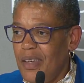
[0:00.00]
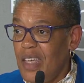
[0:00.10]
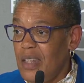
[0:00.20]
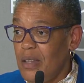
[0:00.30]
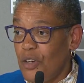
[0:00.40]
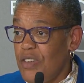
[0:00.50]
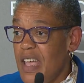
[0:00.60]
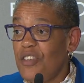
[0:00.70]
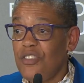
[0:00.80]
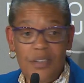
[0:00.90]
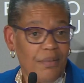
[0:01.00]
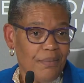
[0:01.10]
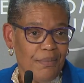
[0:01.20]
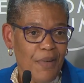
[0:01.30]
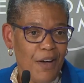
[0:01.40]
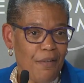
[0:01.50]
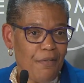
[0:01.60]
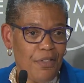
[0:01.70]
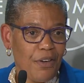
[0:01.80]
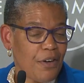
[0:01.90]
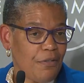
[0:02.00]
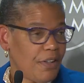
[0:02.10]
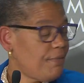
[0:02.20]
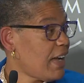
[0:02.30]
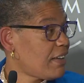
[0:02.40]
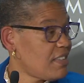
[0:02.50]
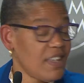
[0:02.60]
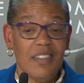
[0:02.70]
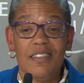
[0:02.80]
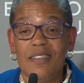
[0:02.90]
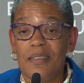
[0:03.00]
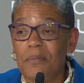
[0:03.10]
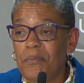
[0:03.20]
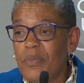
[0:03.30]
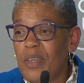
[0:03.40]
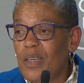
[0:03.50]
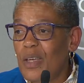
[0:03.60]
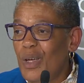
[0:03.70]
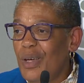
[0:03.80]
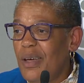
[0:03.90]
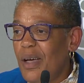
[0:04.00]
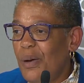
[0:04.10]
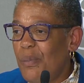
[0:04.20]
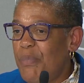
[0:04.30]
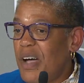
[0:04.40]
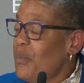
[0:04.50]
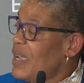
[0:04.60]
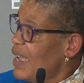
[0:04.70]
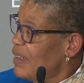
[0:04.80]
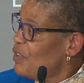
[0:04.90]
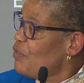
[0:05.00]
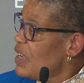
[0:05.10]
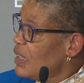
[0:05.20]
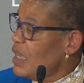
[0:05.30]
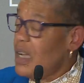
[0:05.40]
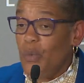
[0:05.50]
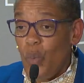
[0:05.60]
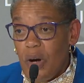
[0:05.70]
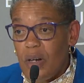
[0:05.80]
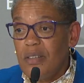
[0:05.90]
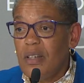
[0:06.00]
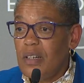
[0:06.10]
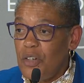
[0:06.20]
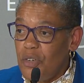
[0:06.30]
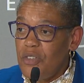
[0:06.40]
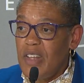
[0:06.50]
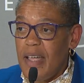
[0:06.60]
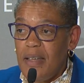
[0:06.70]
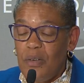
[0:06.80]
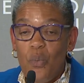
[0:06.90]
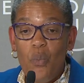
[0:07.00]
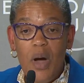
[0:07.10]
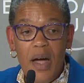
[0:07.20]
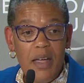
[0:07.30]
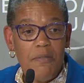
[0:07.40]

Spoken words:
in the creation of the COVID vaccines. But we had to really work to understand why